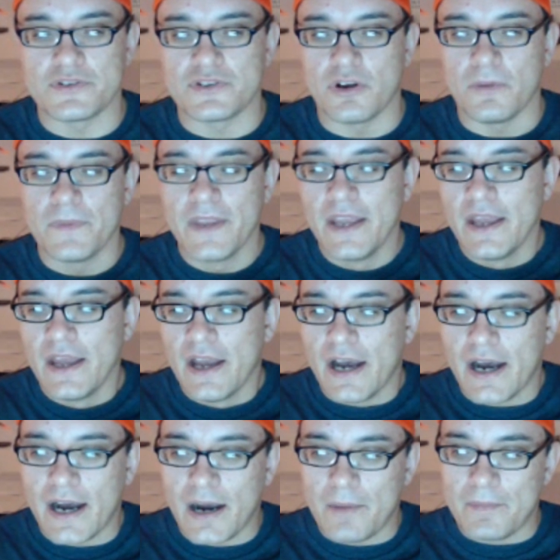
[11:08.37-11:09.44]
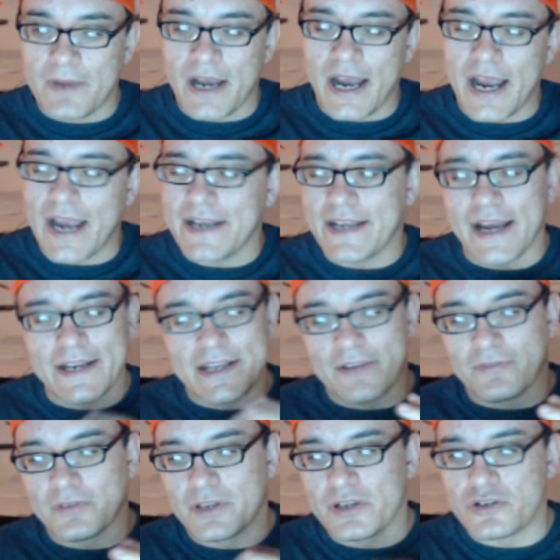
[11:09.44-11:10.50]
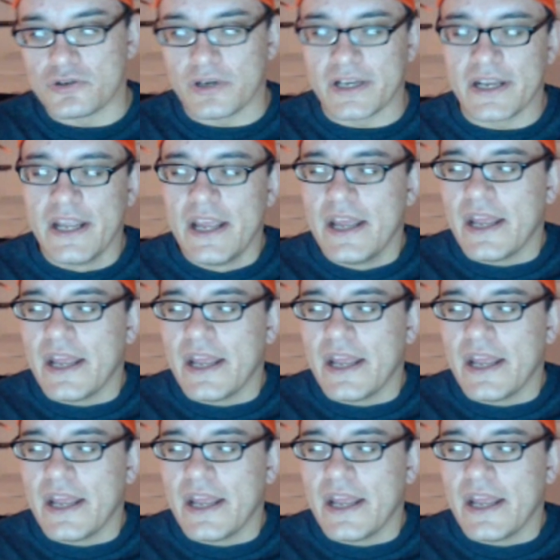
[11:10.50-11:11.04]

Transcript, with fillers: So I definitely enjoyed it.